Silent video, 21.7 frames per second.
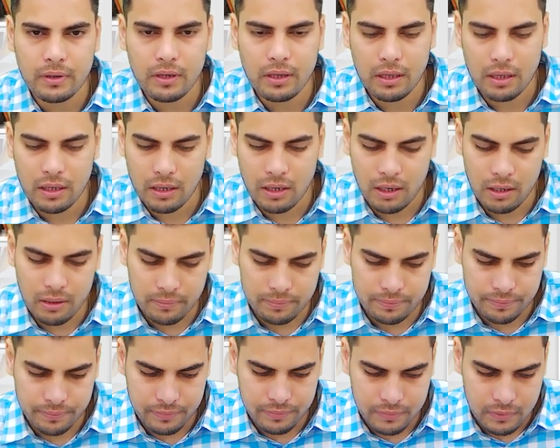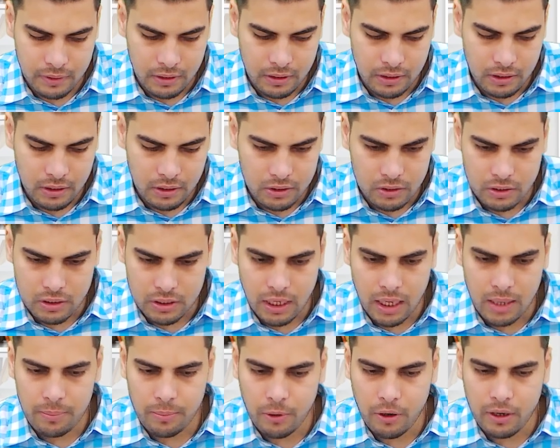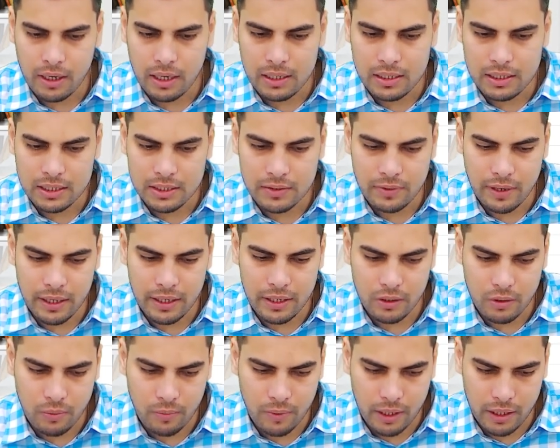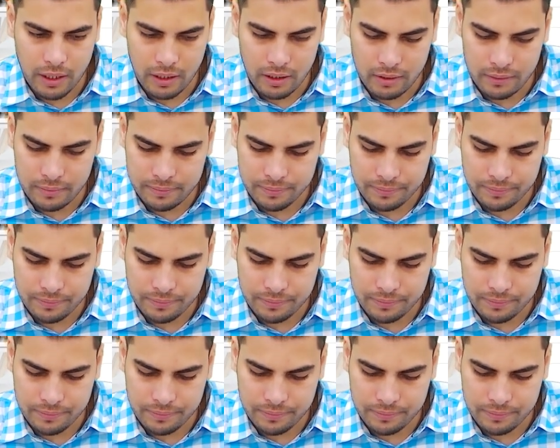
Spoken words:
Clear? So same point, I'll just write it over here.